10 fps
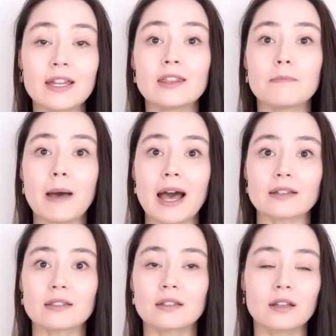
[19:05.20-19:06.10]
in the
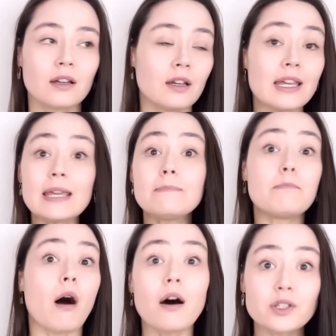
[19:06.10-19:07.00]
past?
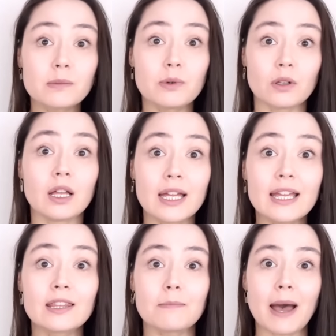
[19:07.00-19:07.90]
Impossible
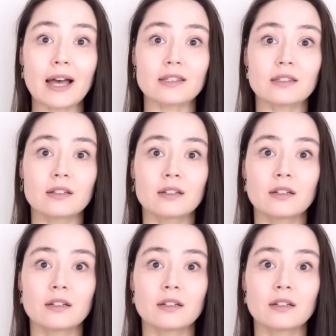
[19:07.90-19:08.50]
in the past.